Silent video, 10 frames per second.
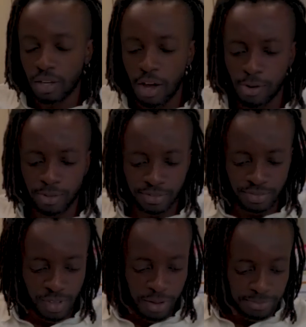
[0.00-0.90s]
Oh.
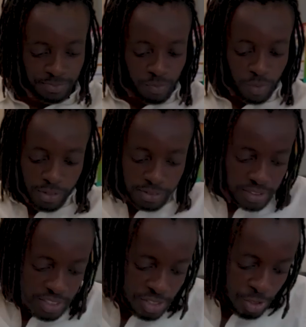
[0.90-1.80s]

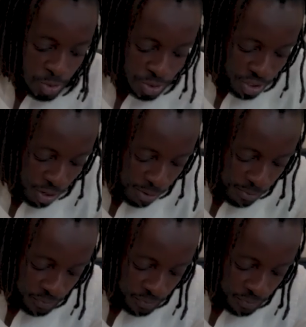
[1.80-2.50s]
This is coconut.